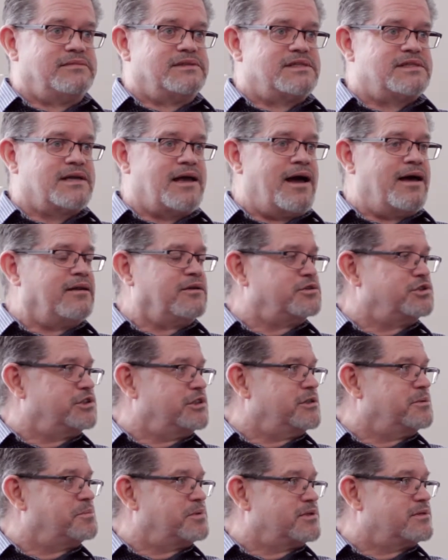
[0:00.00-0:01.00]

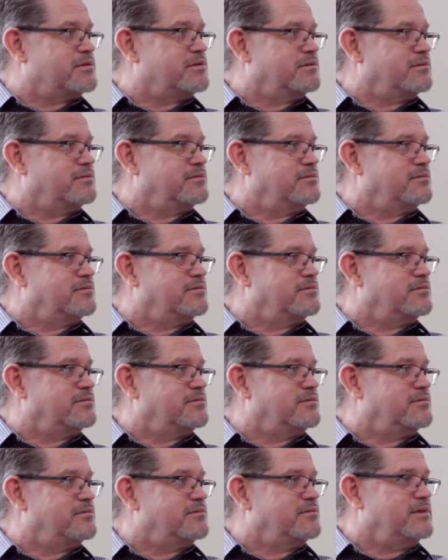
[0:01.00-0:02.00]
scholarships
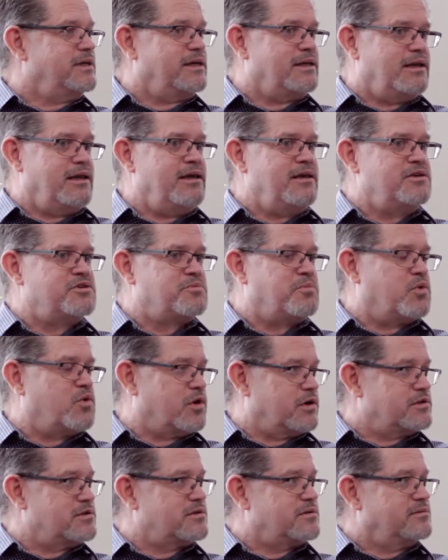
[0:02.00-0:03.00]
in
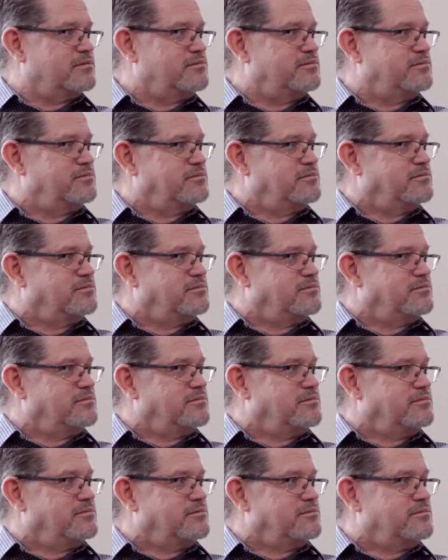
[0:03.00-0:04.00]
esports.
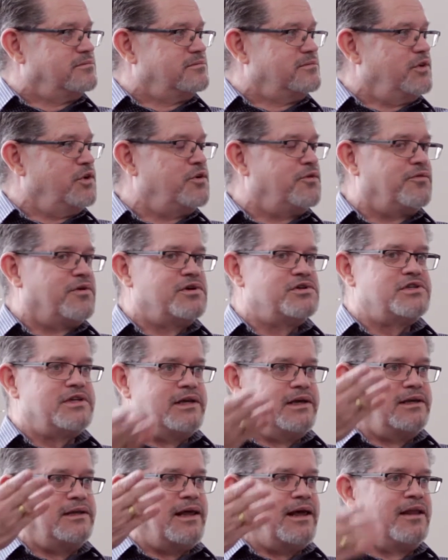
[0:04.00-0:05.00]

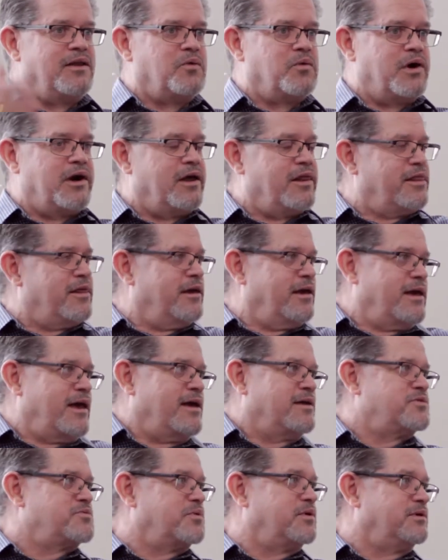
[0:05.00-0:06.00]
University of Delaware, I think,
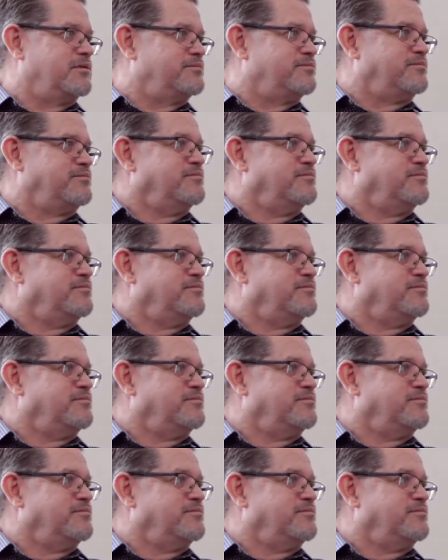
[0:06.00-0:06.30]
has one.